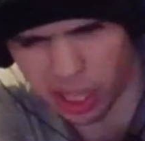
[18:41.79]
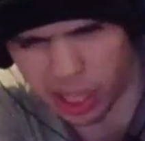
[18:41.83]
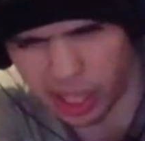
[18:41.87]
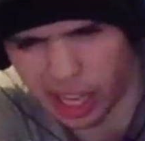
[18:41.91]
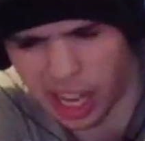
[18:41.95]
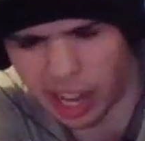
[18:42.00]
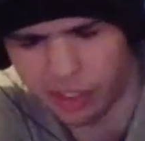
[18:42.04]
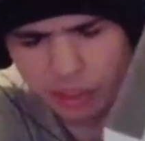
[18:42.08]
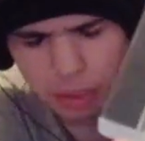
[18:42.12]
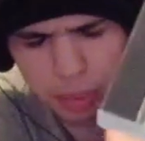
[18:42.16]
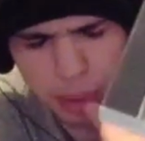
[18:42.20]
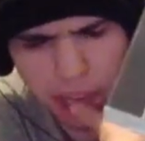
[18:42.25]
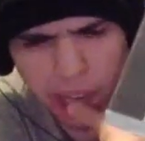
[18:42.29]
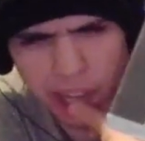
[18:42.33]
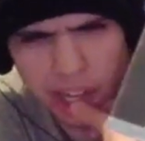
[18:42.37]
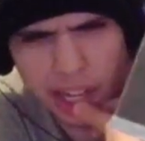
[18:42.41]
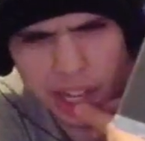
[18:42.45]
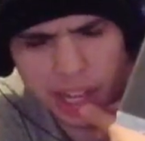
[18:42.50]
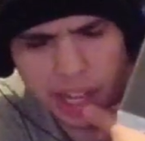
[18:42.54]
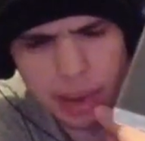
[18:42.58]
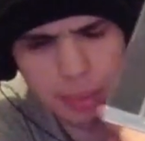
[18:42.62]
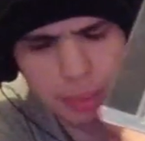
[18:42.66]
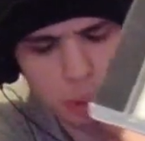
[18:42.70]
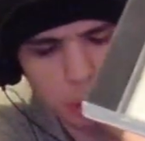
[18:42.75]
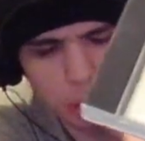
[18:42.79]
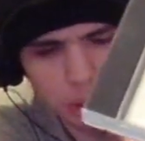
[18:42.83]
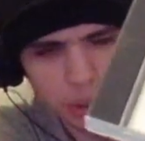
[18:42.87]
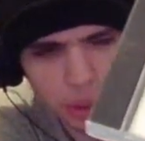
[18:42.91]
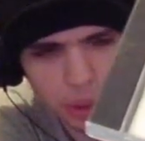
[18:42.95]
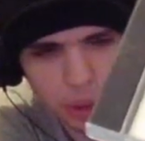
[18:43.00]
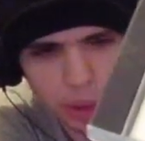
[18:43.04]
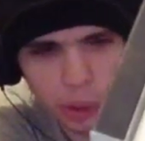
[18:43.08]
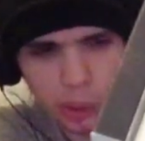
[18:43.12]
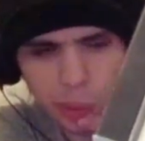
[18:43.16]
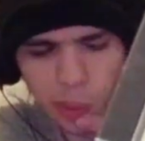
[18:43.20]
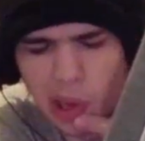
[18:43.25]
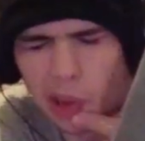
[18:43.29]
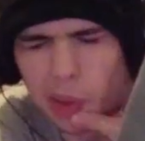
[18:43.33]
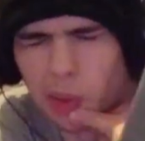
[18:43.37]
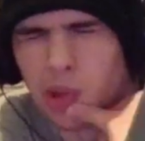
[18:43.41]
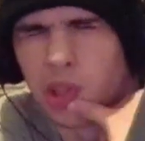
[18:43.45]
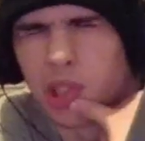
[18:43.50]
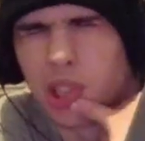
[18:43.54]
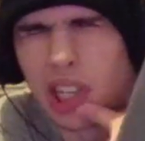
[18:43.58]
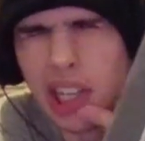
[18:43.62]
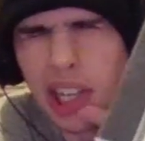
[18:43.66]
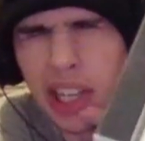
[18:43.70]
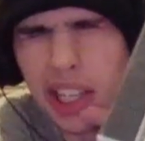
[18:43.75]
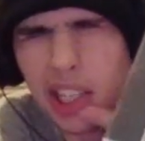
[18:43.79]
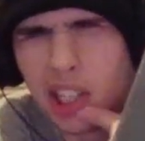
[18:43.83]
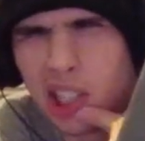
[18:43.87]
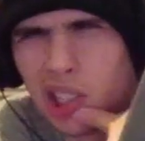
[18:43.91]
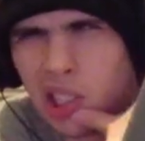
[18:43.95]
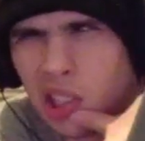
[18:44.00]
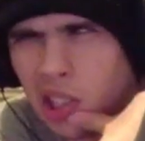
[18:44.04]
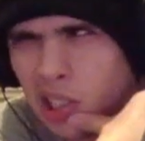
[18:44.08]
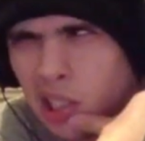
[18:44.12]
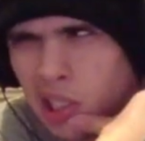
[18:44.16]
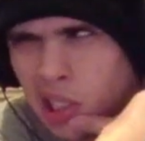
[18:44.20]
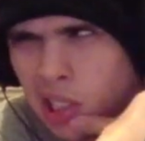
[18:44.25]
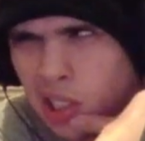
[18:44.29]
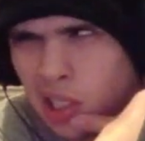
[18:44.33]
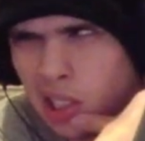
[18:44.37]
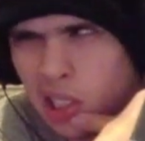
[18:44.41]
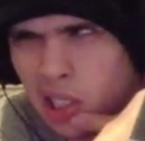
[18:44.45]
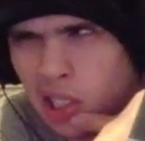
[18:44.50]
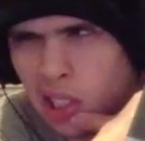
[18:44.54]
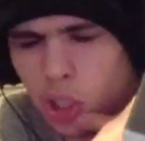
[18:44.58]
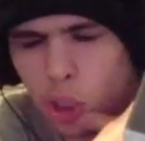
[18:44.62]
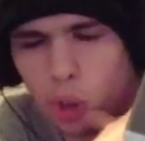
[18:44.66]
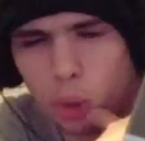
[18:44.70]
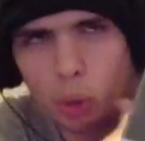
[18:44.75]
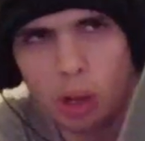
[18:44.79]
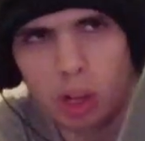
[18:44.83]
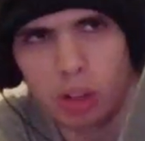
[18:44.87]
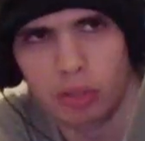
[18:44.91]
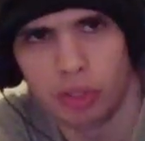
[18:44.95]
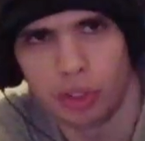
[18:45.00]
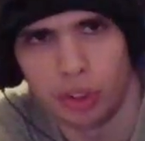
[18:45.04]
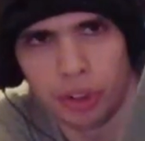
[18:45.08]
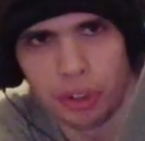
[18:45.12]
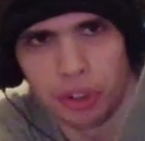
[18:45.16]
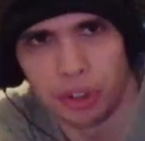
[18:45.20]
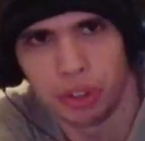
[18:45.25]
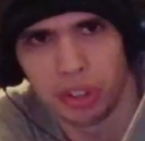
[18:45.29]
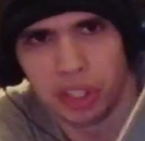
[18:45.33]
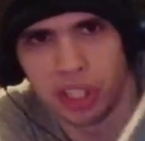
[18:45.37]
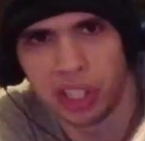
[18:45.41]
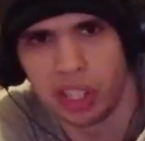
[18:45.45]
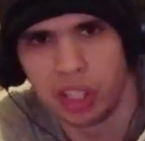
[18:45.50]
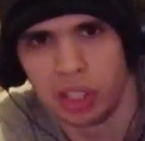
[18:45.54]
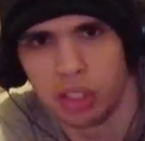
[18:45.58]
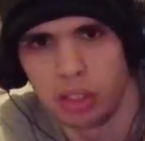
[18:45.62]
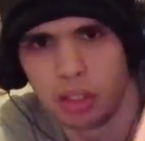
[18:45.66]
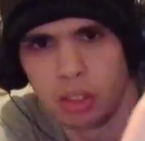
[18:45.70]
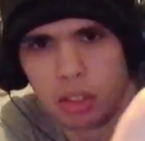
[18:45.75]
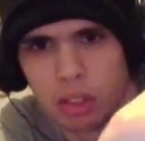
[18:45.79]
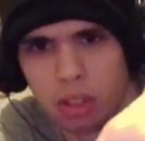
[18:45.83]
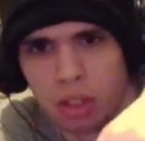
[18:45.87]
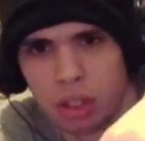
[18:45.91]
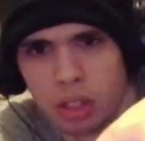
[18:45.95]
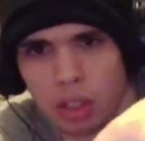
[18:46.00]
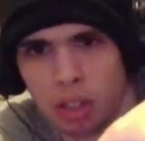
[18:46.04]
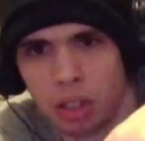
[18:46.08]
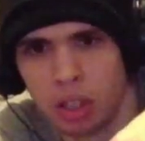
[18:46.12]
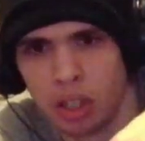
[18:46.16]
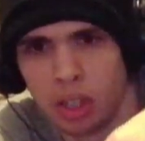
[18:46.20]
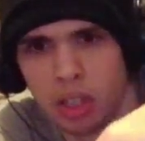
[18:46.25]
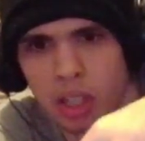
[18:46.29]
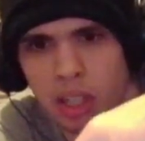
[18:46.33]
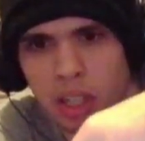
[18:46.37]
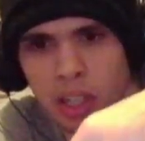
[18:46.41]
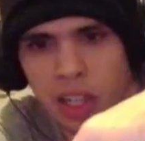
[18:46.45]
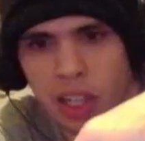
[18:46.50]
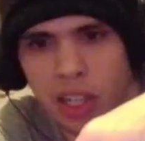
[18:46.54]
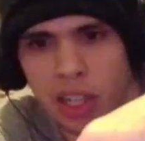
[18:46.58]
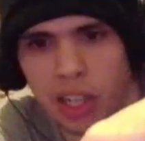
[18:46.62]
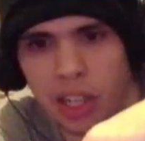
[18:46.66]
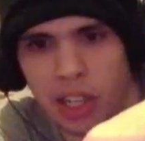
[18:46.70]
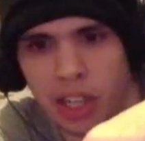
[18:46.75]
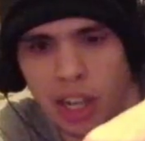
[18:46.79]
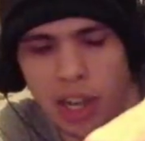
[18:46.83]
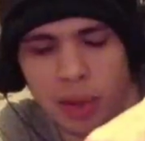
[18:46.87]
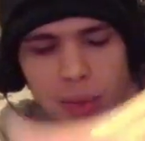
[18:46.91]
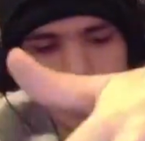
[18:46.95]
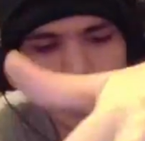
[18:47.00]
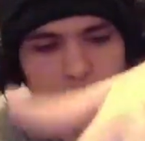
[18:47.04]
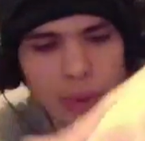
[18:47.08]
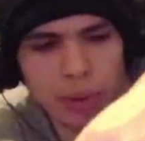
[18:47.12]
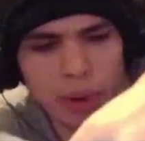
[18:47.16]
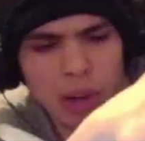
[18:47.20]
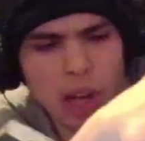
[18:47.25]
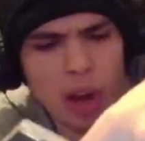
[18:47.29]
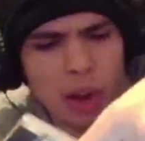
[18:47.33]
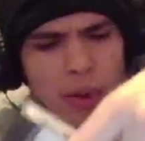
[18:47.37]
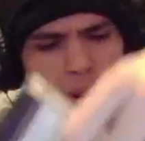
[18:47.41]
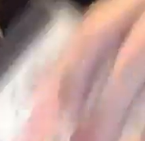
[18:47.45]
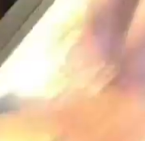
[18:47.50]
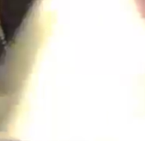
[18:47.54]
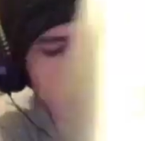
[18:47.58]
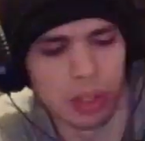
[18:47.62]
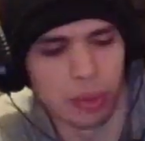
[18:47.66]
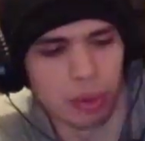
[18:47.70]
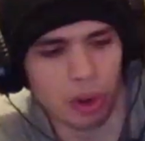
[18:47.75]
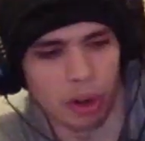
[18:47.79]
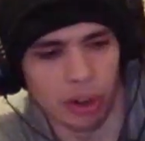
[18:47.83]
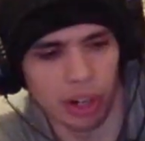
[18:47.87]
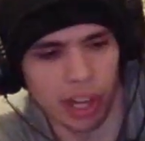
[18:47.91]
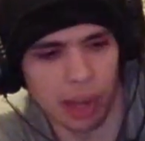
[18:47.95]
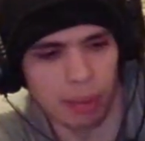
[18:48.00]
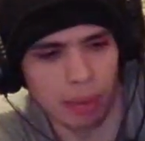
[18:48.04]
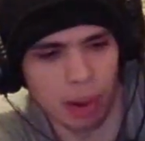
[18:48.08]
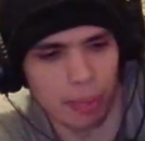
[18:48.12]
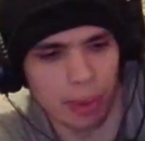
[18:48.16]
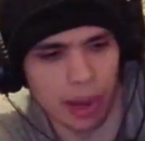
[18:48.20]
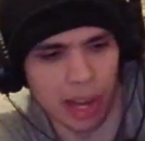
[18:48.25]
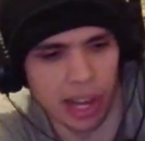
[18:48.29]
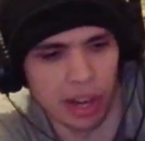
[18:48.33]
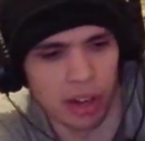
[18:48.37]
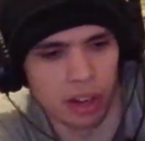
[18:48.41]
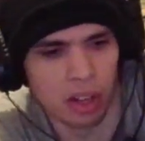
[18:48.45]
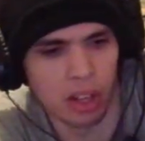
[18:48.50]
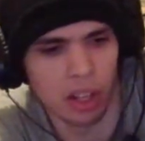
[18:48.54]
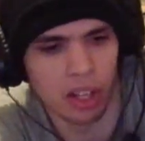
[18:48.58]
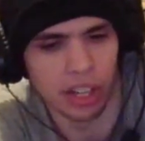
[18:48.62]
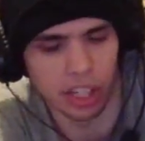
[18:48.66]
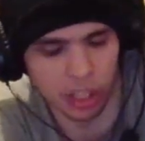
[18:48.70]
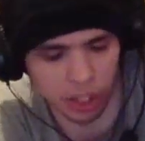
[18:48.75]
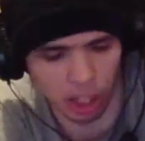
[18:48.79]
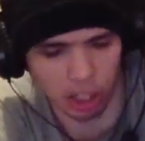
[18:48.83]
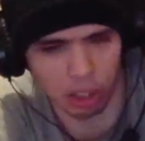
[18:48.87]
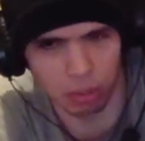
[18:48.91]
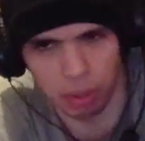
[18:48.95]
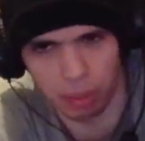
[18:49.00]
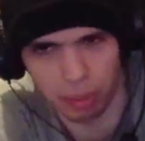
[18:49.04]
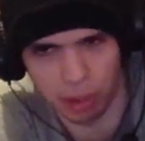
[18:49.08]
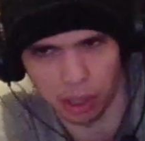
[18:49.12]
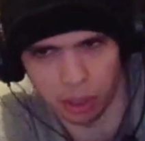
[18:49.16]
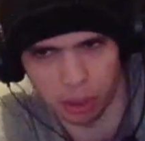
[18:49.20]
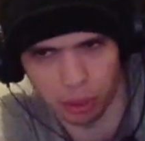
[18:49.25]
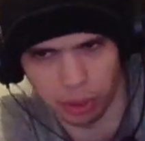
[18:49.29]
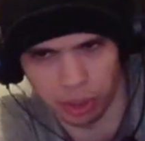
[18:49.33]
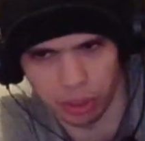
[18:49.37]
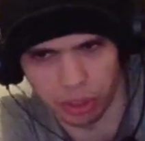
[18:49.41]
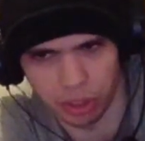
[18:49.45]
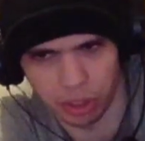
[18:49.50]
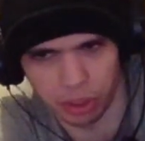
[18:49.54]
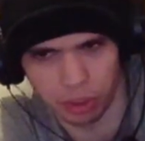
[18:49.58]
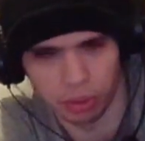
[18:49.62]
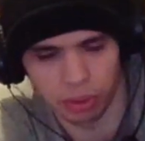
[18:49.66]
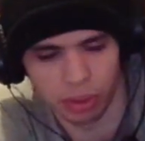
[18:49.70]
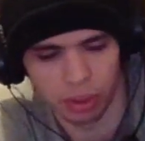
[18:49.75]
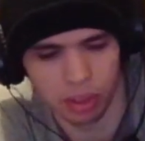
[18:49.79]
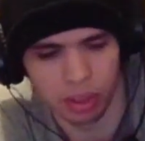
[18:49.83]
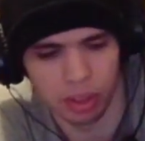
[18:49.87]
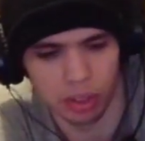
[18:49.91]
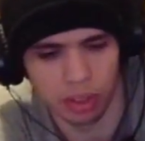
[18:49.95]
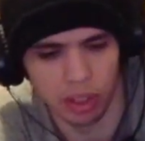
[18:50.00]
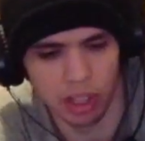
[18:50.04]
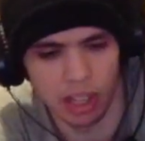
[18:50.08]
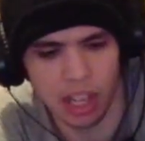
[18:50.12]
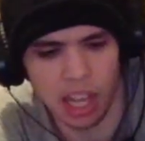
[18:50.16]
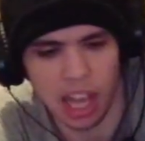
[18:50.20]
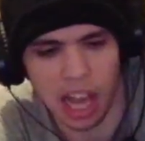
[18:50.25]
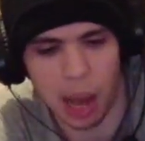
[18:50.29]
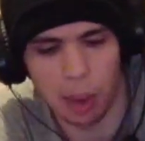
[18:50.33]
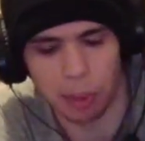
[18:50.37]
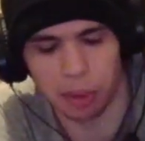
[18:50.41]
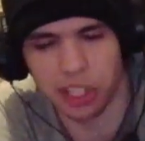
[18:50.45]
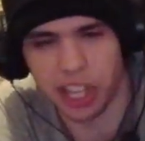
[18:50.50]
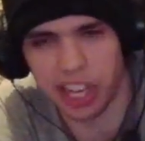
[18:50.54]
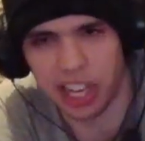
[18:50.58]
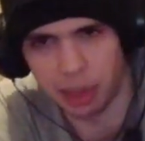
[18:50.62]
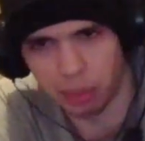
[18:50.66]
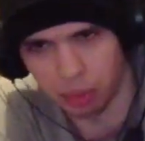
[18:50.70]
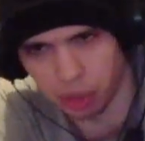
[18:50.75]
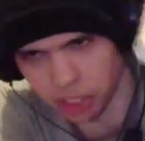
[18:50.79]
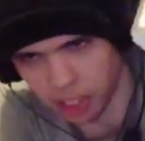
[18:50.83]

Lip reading: like from an import store when I was like 12 or 13. And no, this is the wrong game. My bad. This is Ultimate Battle 22. I was thinking it